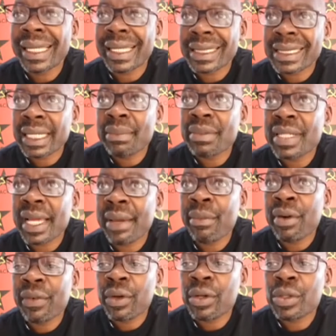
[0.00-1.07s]
At the same
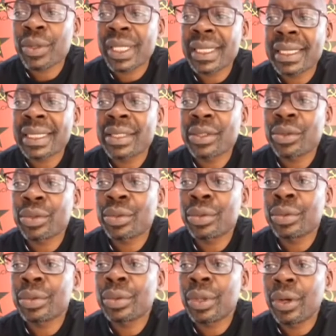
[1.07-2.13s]
time, we've also agreed
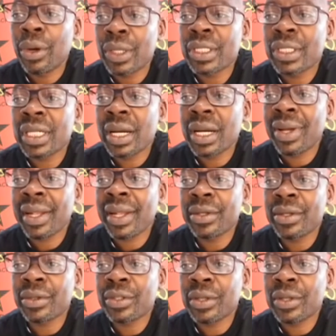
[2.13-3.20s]
to launch our
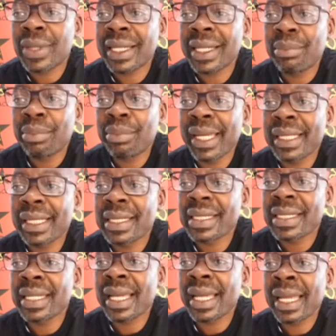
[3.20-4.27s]
Red October campaign
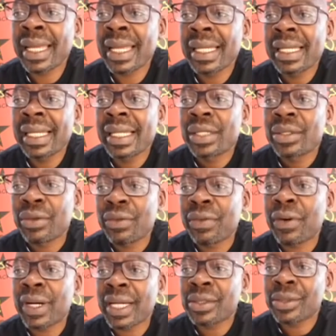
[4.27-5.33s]
this year to
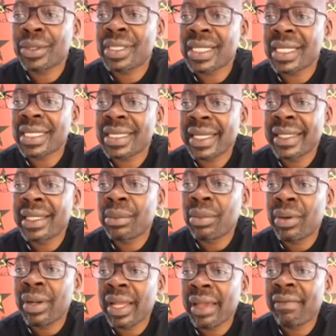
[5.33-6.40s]
focus on
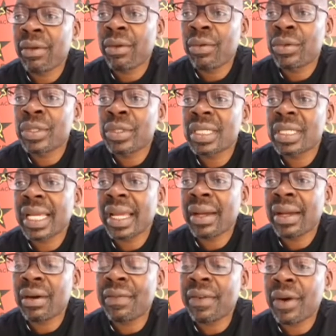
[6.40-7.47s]
sustainable livelihoods
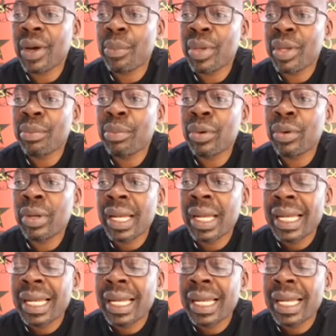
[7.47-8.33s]
of our people,